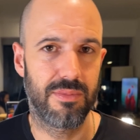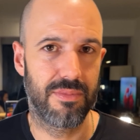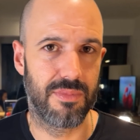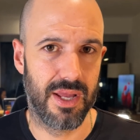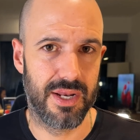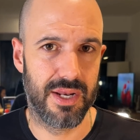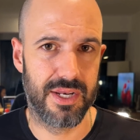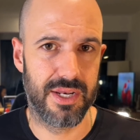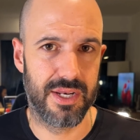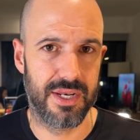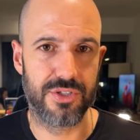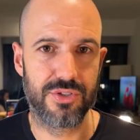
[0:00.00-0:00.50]

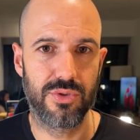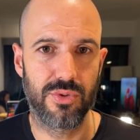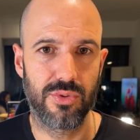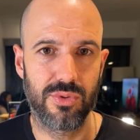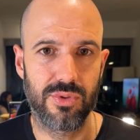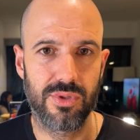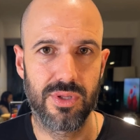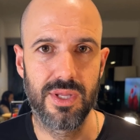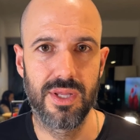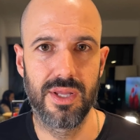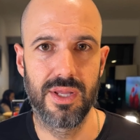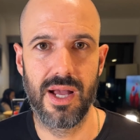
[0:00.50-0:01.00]
additional
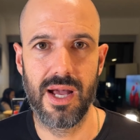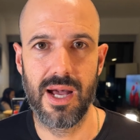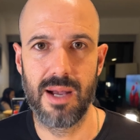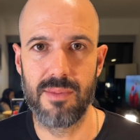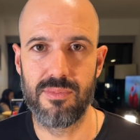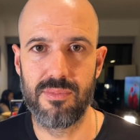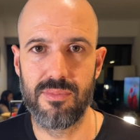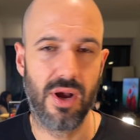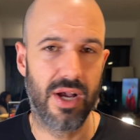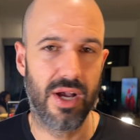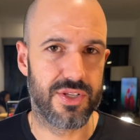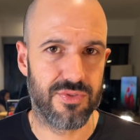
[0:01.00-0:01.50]

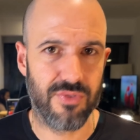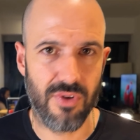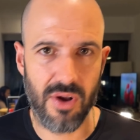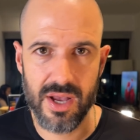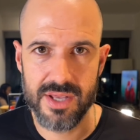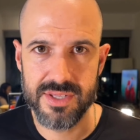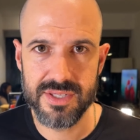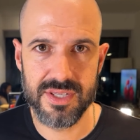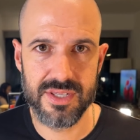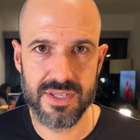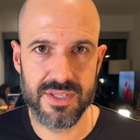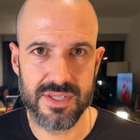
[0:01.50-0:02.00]
price
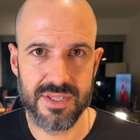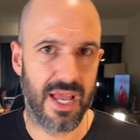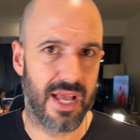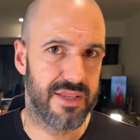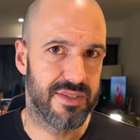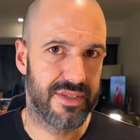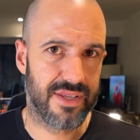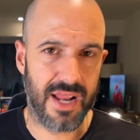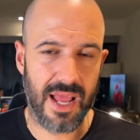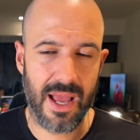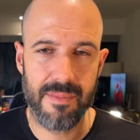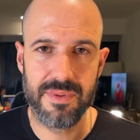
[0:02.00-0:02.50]
rises as
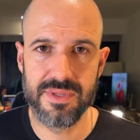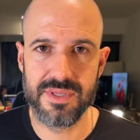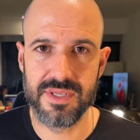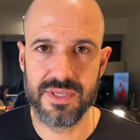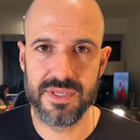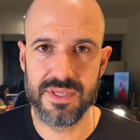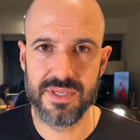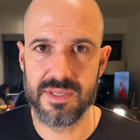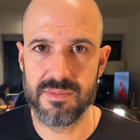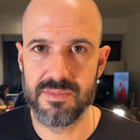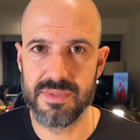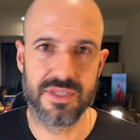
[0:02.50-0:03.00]
it happens,
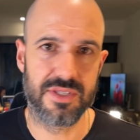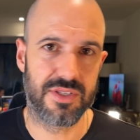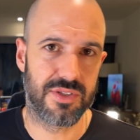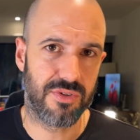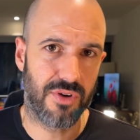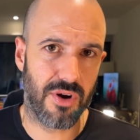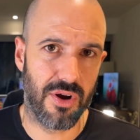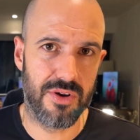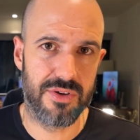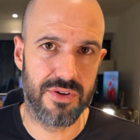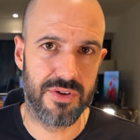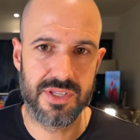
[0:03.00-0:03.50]
as the business
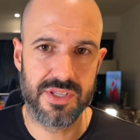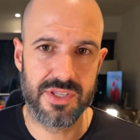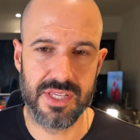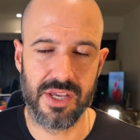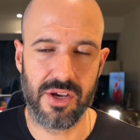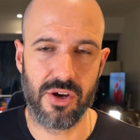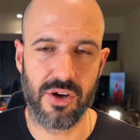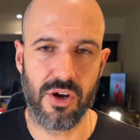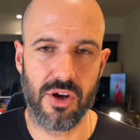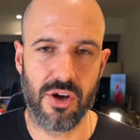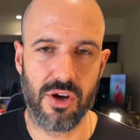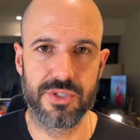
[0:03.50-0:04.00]
grows, as the
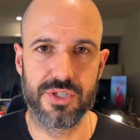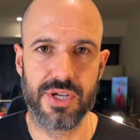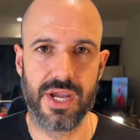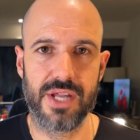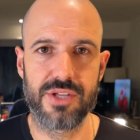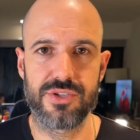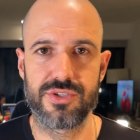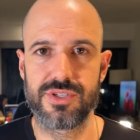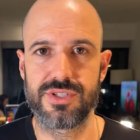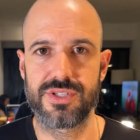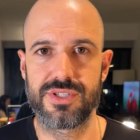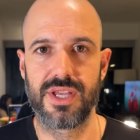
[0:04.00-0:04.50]
economy
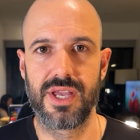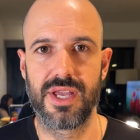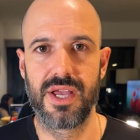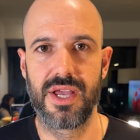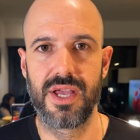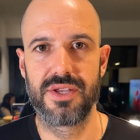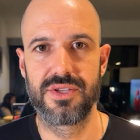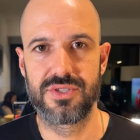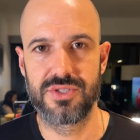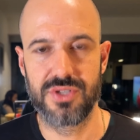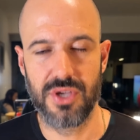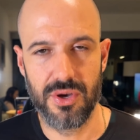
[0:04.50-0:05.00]
changes.
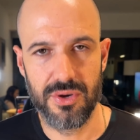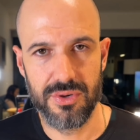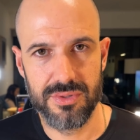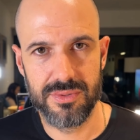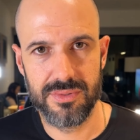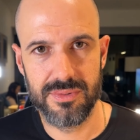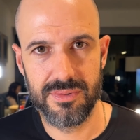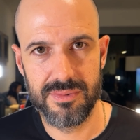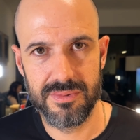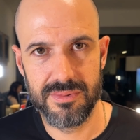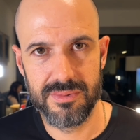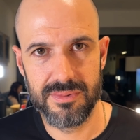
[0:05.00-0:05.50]
So
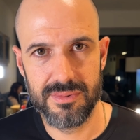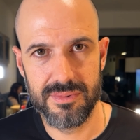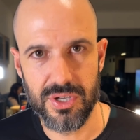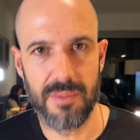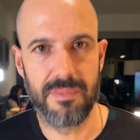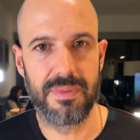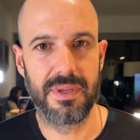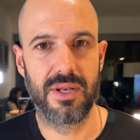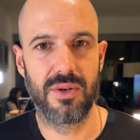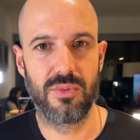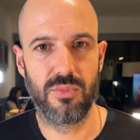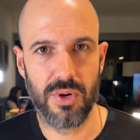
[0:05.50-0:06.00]

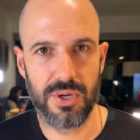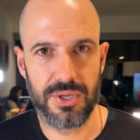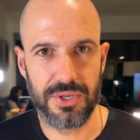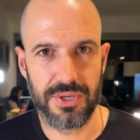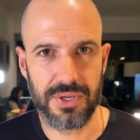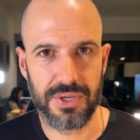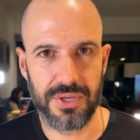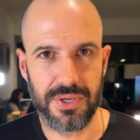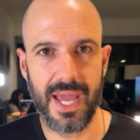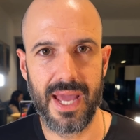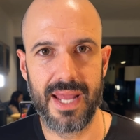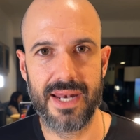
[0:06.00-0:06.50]
jump in while you
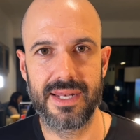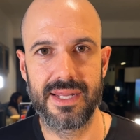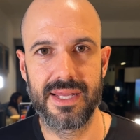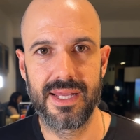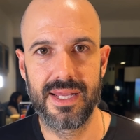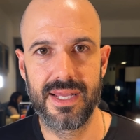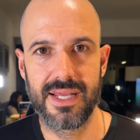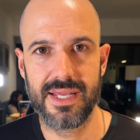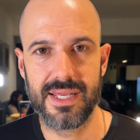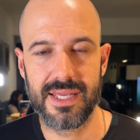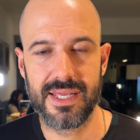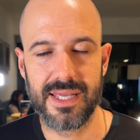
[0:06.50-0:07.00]
can,
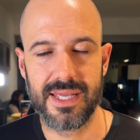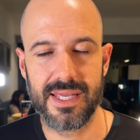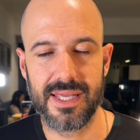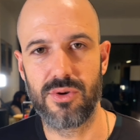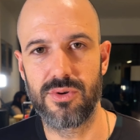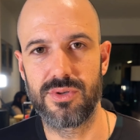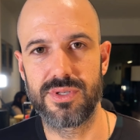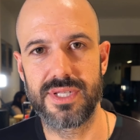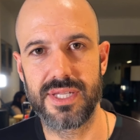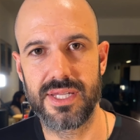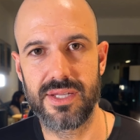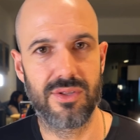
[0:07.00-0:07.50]
get a
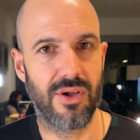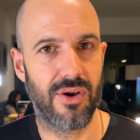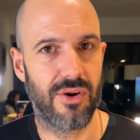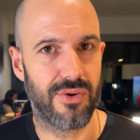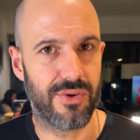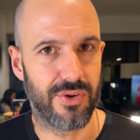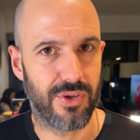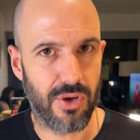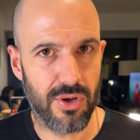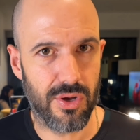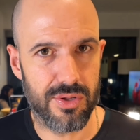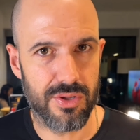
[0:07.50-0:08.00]
good deal
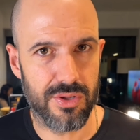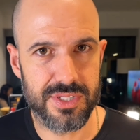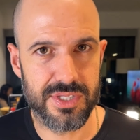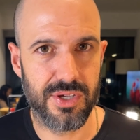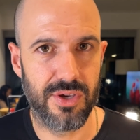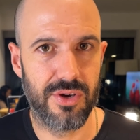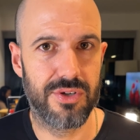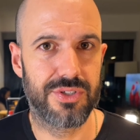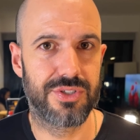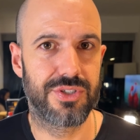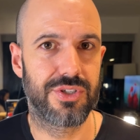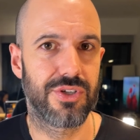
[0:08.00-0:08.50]
on
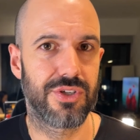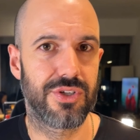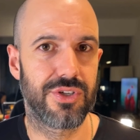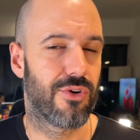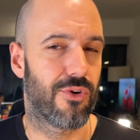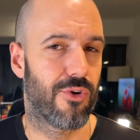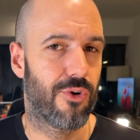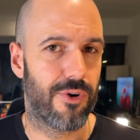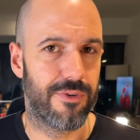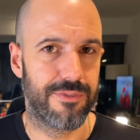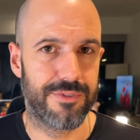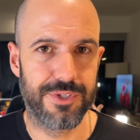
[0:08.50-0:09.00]
Concierge,
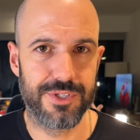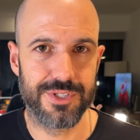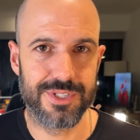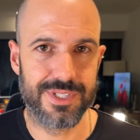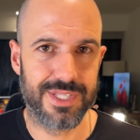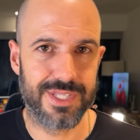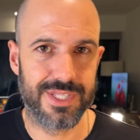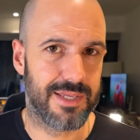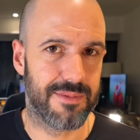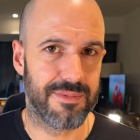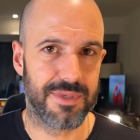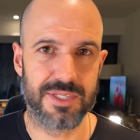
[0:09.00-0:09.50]
or if you just
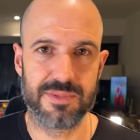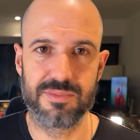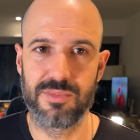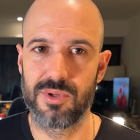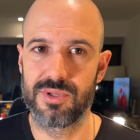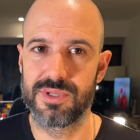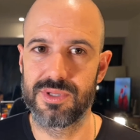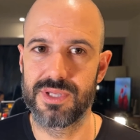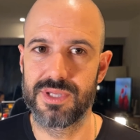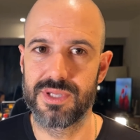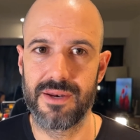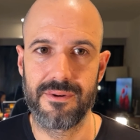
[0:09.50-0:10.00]
need something
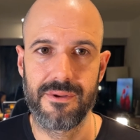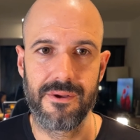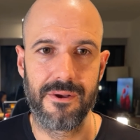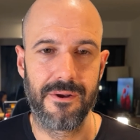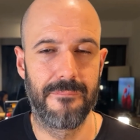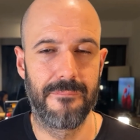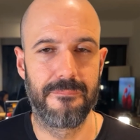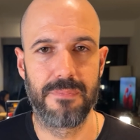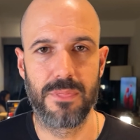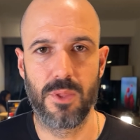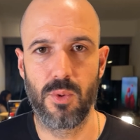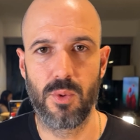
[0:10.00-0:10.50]
small done,
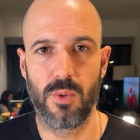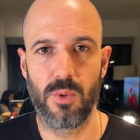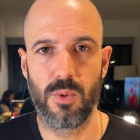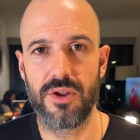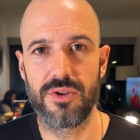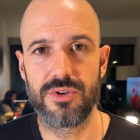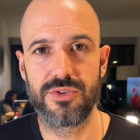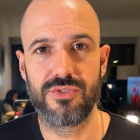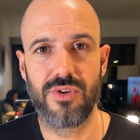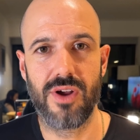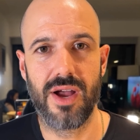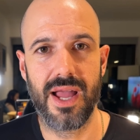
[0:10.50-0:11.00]
why
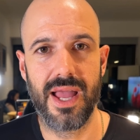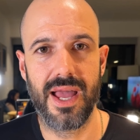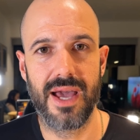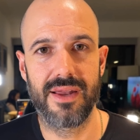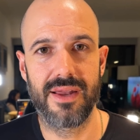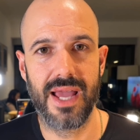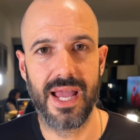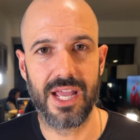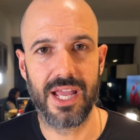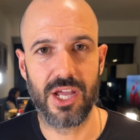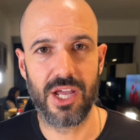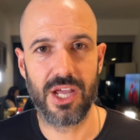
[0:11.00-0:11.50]
not try out
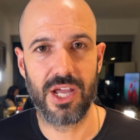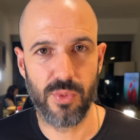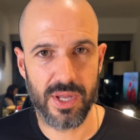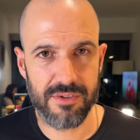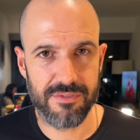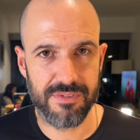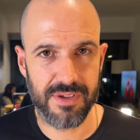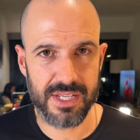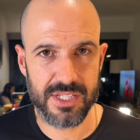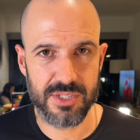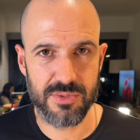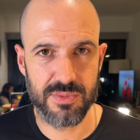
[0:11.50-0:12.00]
a quick
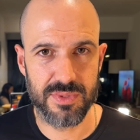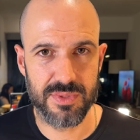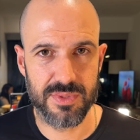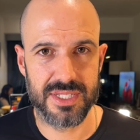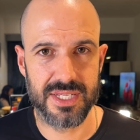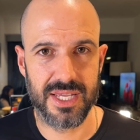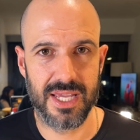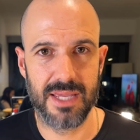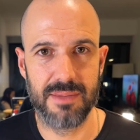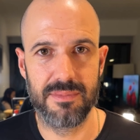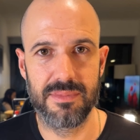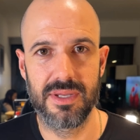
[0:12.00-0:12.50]
fix with the
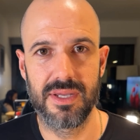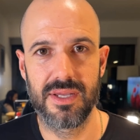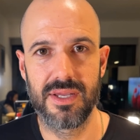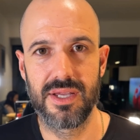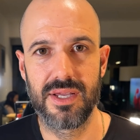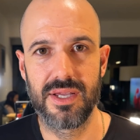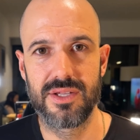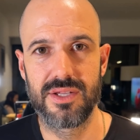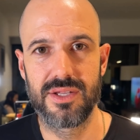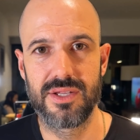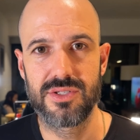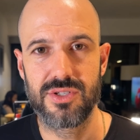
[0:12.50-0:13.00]
team
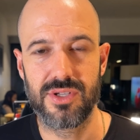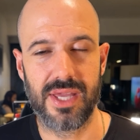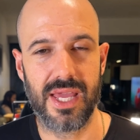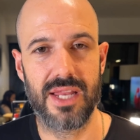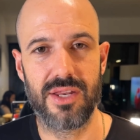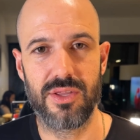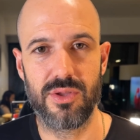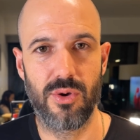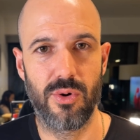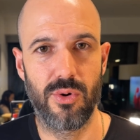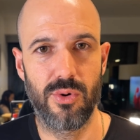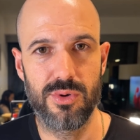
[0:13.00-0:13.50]
to get
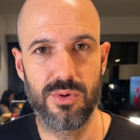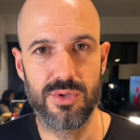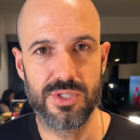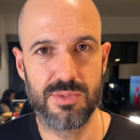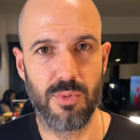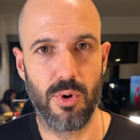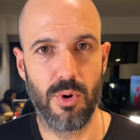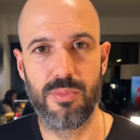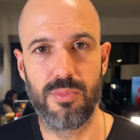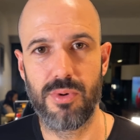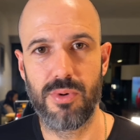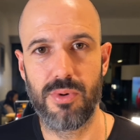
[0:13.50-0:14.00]
your
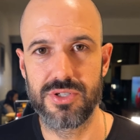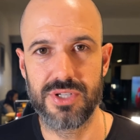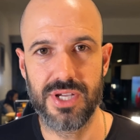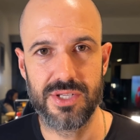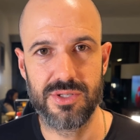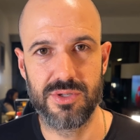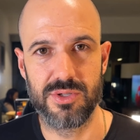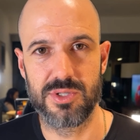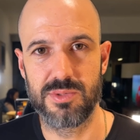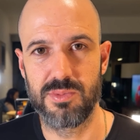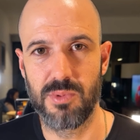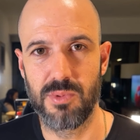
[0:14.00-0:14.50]
small
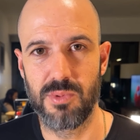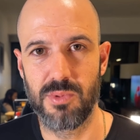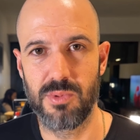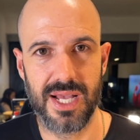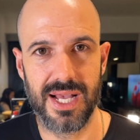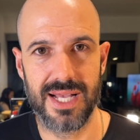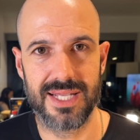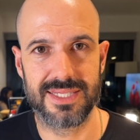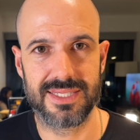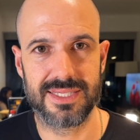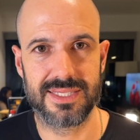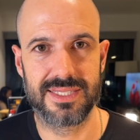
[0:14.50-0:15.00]
projects or small
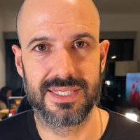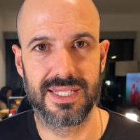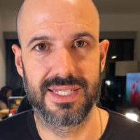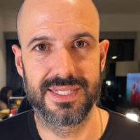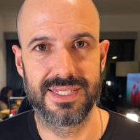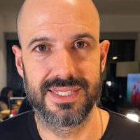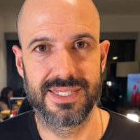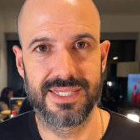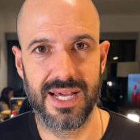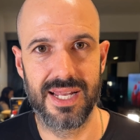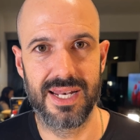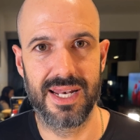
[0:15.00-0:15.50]
tasks
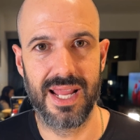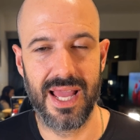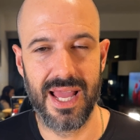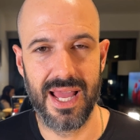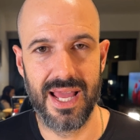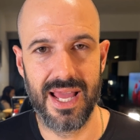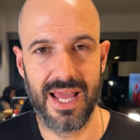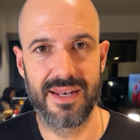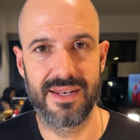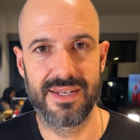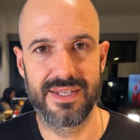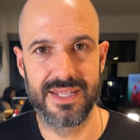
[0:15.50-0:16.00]
done
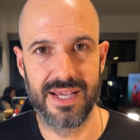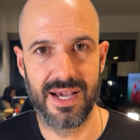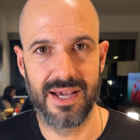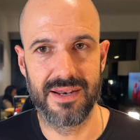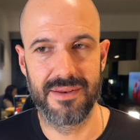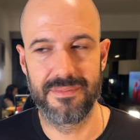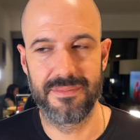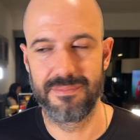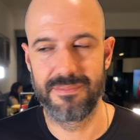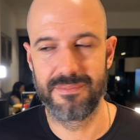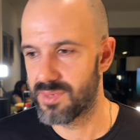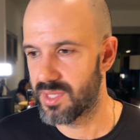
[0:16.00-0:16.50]
and done.
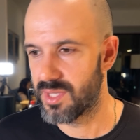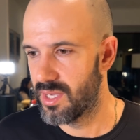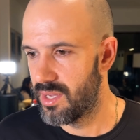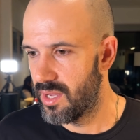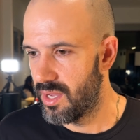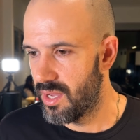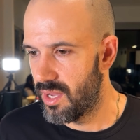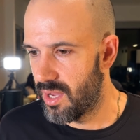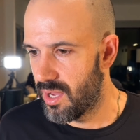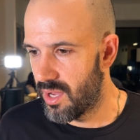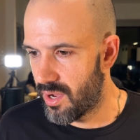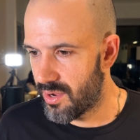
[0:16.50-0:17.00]

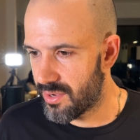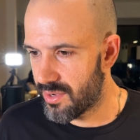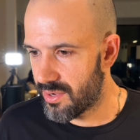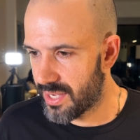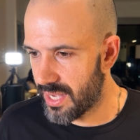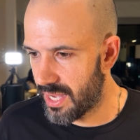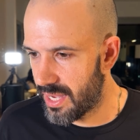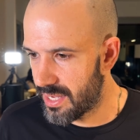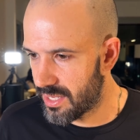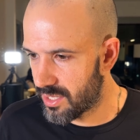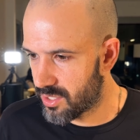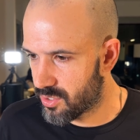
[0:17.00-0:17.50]

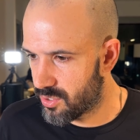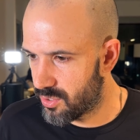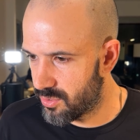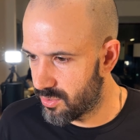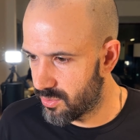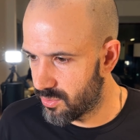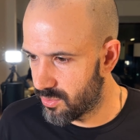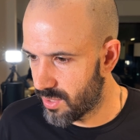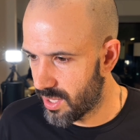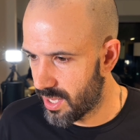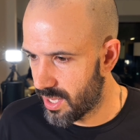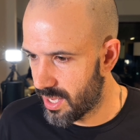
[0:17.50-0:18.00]
Okay,
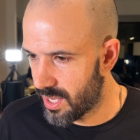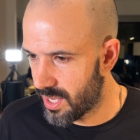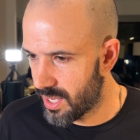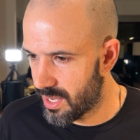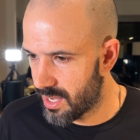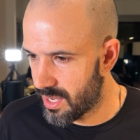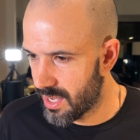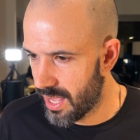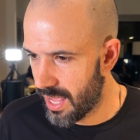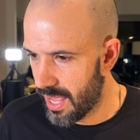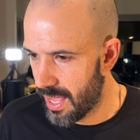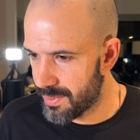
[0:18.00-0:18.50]
cool.
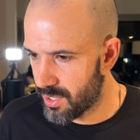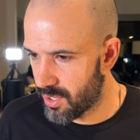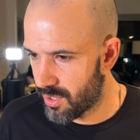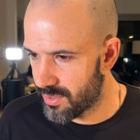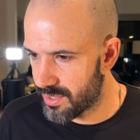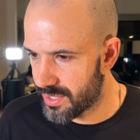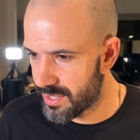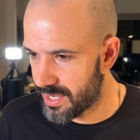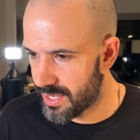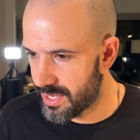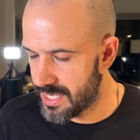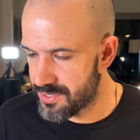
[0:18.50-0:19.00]
Happy
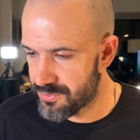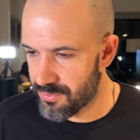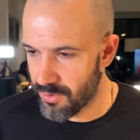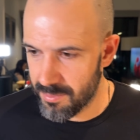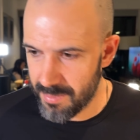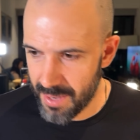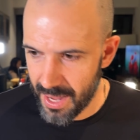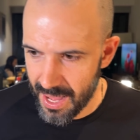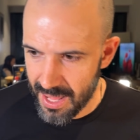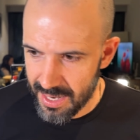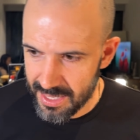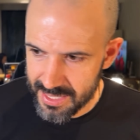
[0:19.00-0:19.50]
holidays from
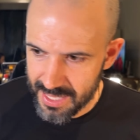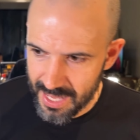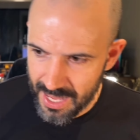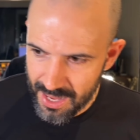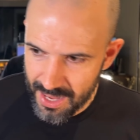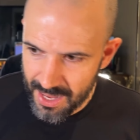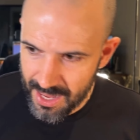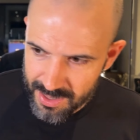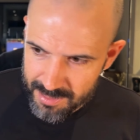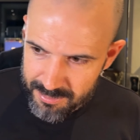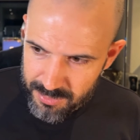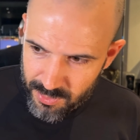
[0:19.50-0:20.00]
Ali, our
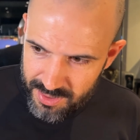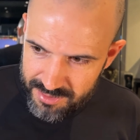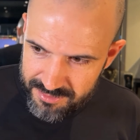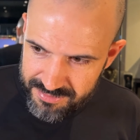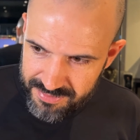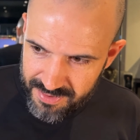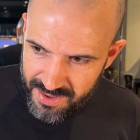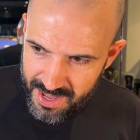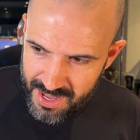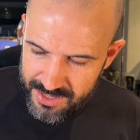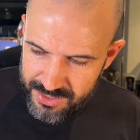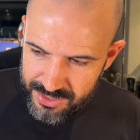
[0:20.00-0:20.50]
number one
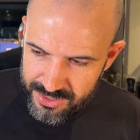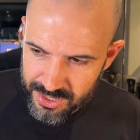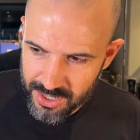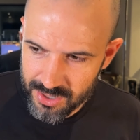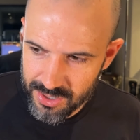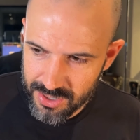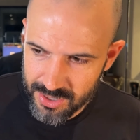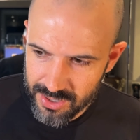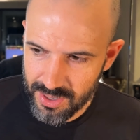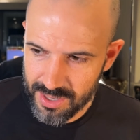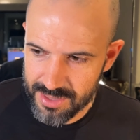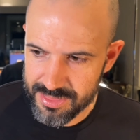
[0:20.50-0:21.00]
fan. You
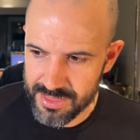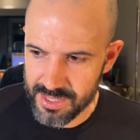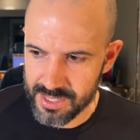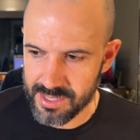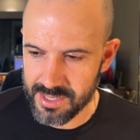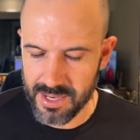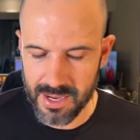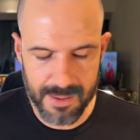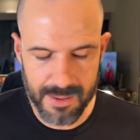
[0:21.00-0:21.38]
know, I think